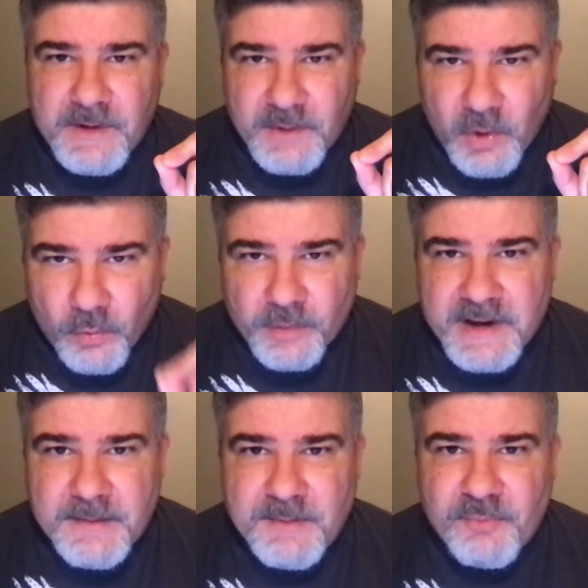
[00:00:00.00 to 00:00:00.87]
we go to
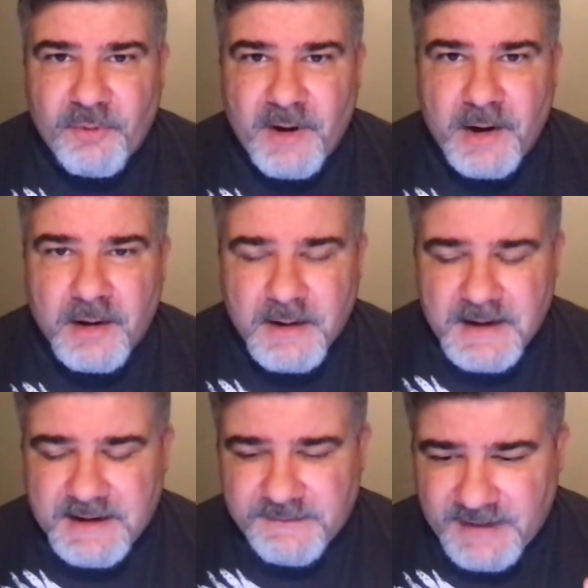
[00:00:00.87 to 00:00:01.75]
him in prayer.
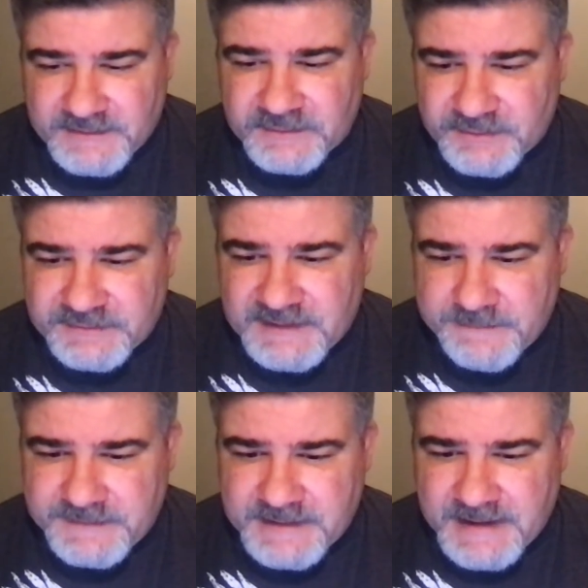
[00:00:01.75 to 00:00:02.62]
That's our
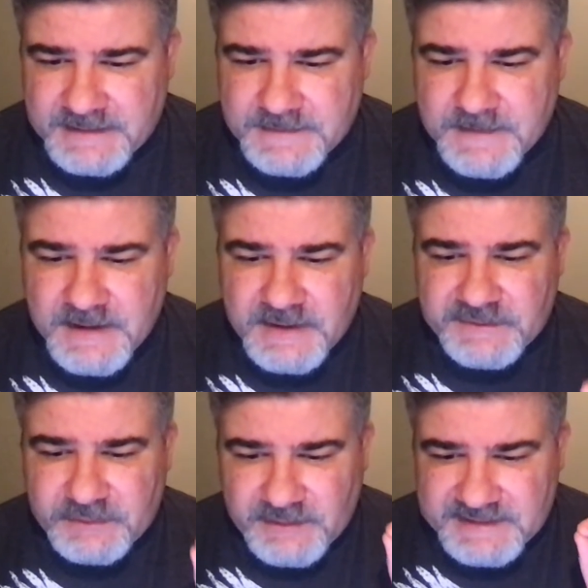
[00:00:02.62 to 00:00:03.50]
safety net.
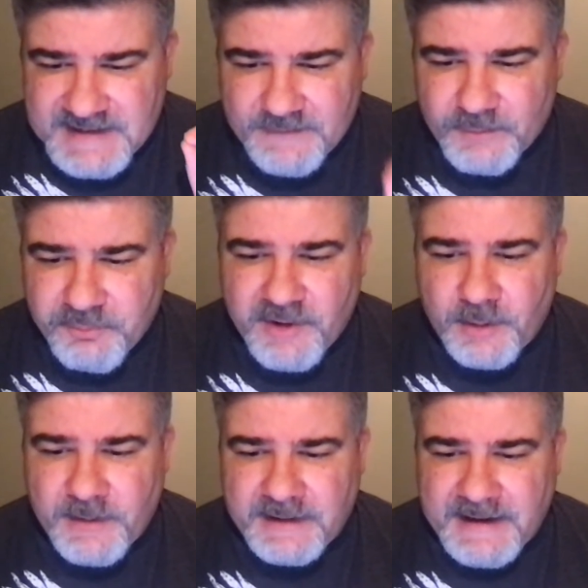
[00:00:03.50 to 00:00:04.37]
So let's have a
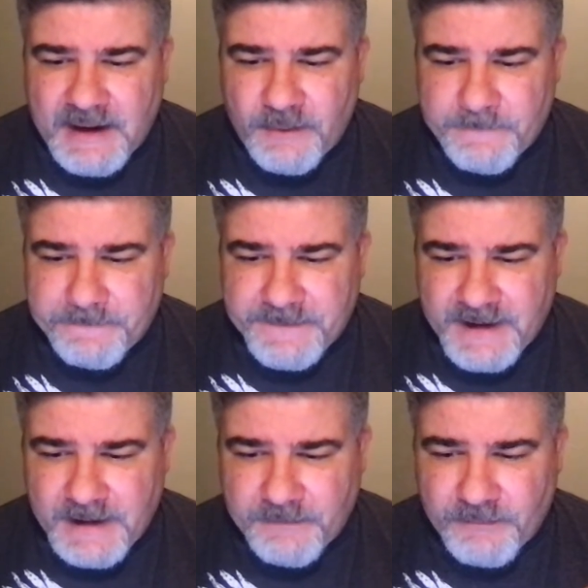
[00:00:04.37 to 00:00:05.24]
prayer right now,
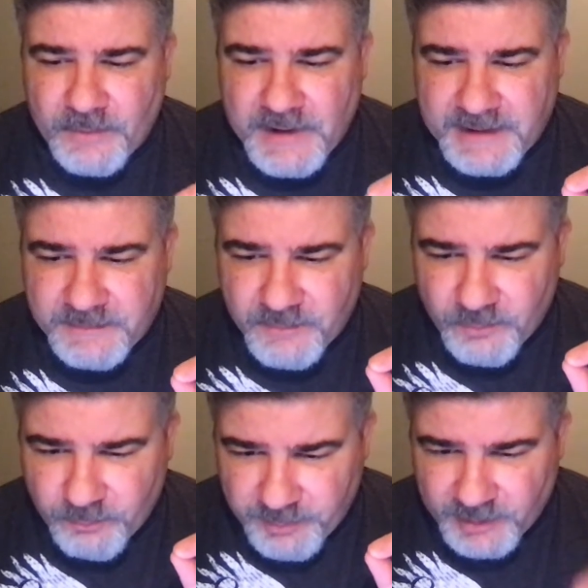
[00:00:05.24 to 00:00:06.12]
and
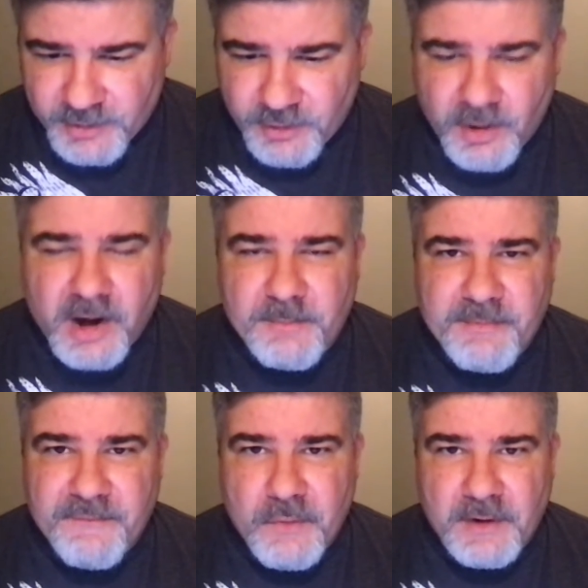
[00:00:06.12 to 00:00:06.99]
bury your
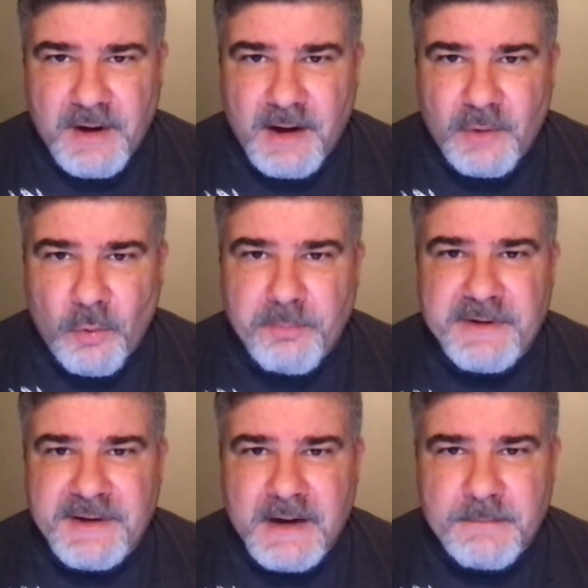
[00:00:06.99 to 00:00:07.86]
heart before God.
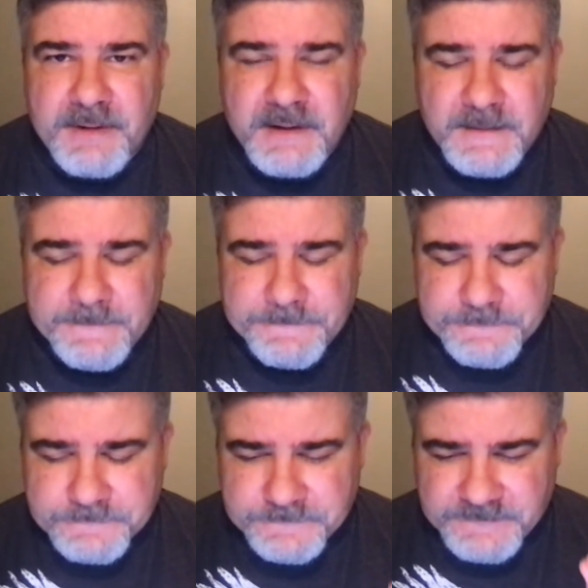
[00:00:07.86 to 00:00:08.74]
Open it up.
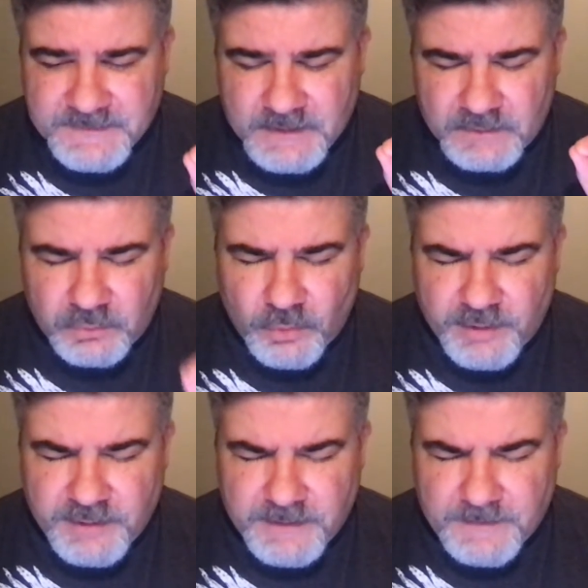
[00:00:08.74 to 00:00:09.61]

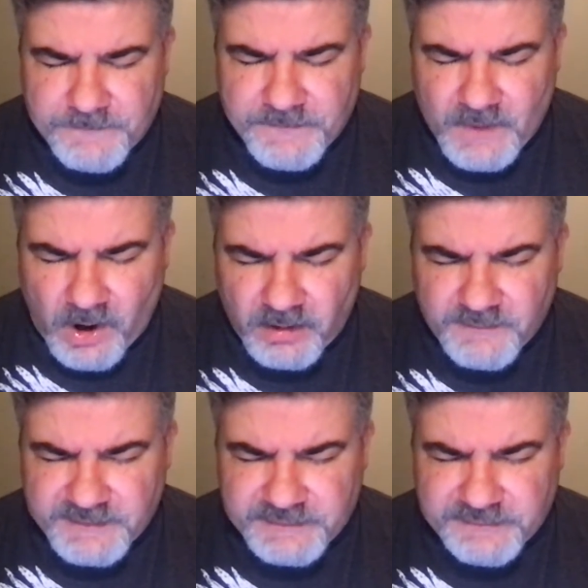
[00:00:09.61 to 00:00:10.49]
Lord,
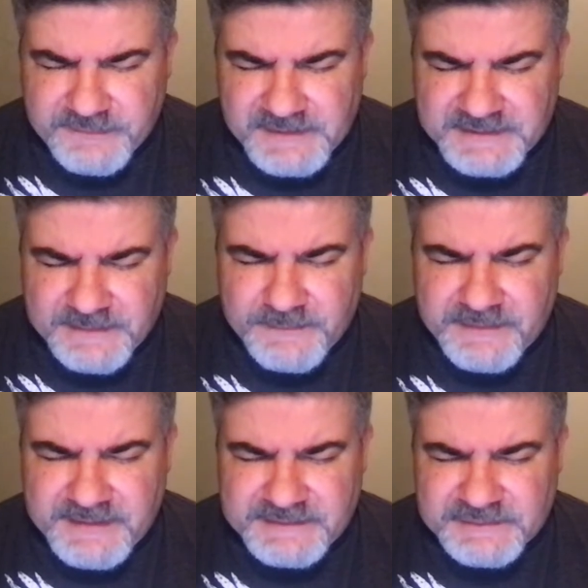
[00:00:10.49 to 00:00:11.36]
all of us are feeling
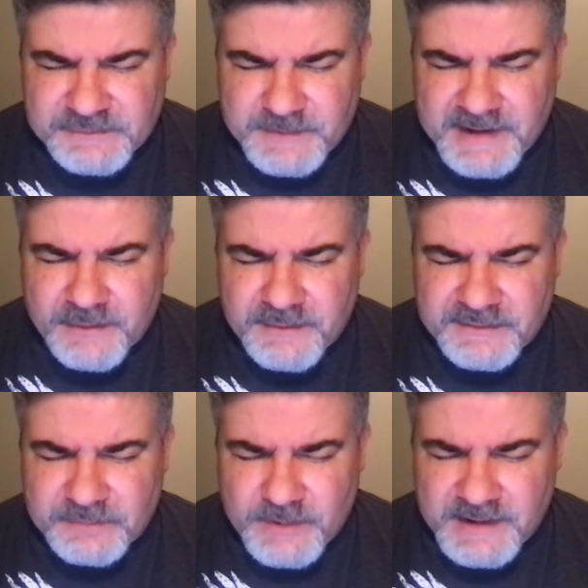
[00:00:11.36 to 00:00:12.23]
different things as we enter
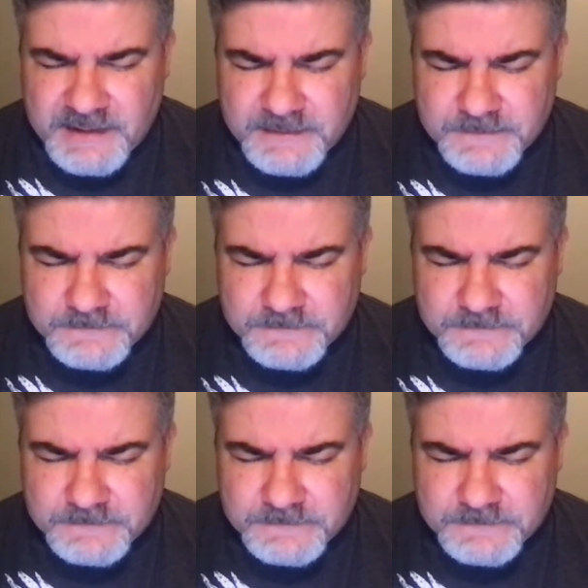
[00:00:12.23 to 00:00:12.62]
this week.